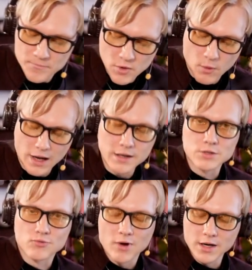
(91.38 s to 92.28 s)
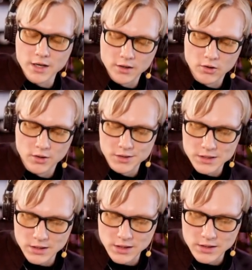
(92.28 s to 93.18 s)
while he's running all
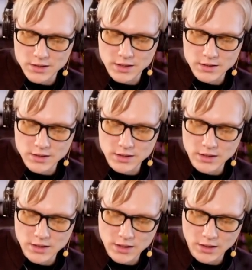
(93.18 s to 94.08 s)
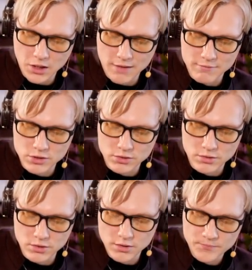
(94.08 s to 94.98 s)
these things that he loves to
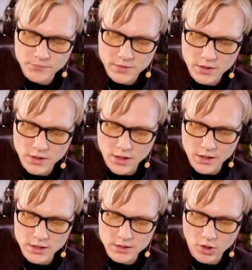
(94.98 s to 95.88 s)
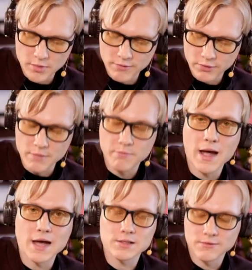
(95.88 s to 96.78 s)
do. His hobby for the
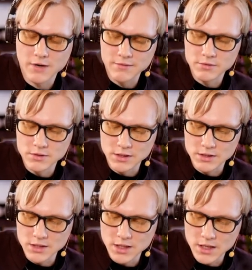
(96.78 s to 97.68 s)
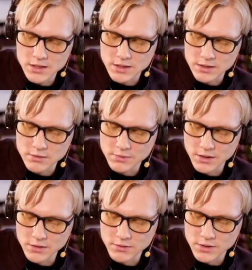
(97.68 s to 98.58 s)
past 5 to 6 years has
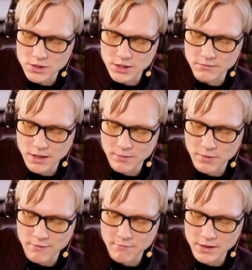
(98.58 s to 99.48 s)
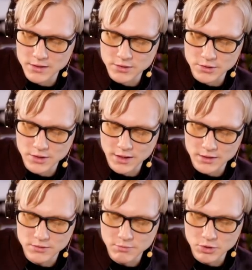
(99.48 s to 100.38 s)
been to achieve the above mentioned
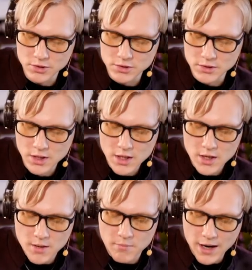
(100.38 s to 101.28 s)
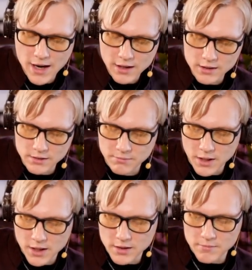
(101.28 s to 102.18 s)
attributes by hacking the
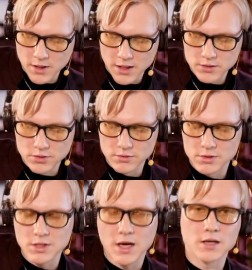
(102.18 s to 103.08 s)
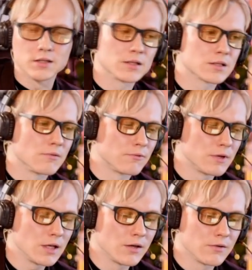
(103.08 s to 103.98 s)
body and mind through science. He has some
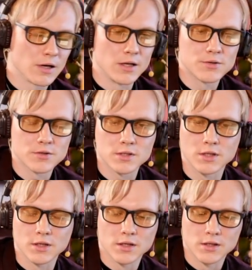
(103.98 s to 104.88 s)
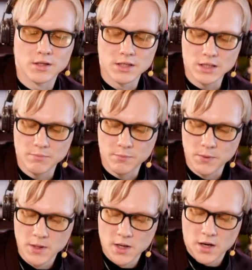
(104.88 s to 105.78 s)
really, really interesting and deep
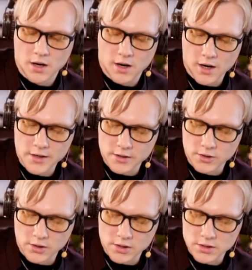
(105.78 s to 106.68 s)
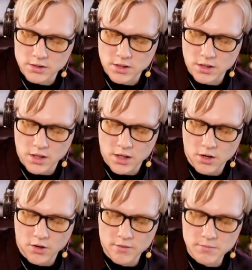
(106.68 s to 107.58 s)
articles
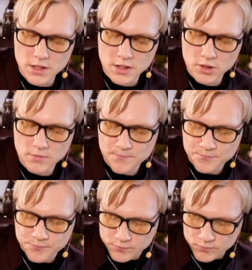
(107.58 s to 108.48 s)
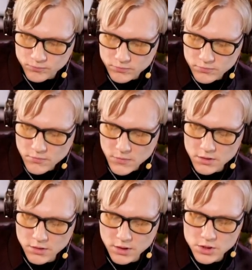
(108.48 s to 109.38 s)
on Medium.
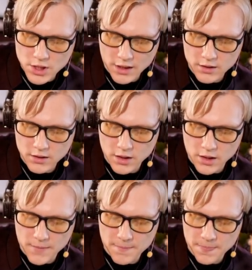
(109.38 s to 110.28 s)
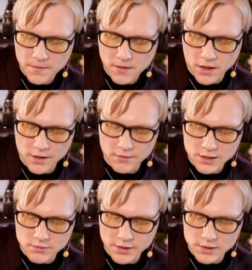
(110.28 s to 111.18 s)
You can check
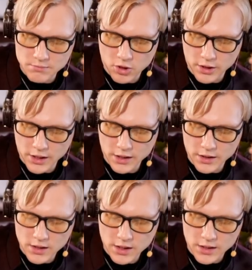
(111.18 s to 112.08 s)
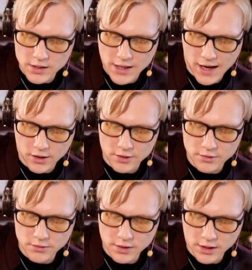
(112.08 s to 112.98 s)
that's where he's blogging, and
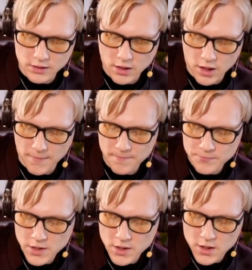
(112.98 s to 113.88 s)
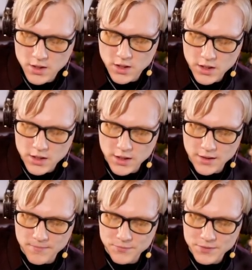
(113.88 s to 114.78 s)
hackernoon.com.
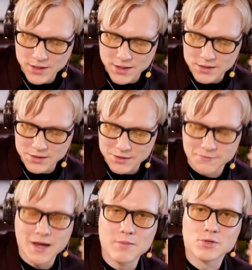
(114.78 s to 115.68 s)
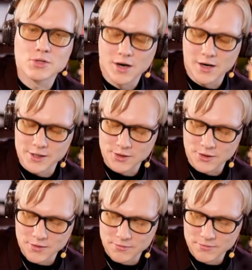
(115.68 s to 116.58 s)
He has this famous
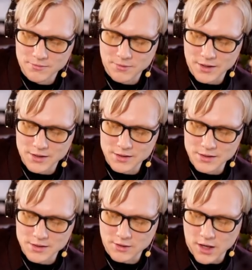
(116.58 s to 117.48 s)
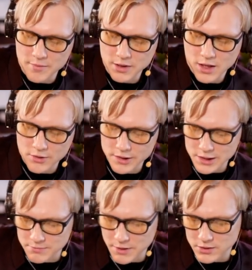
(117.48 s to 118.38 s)
article where he's describing how he
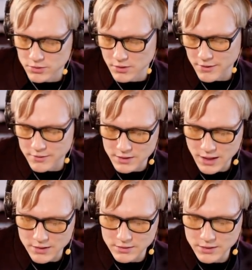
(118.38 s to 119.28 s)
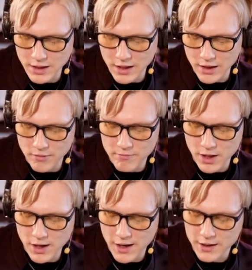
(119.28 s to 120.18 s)
spent 200,000 on
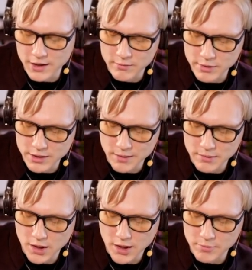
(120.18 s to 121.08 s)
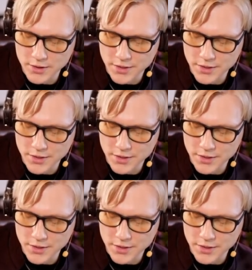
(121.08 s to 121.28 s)
biohacking and became calmer,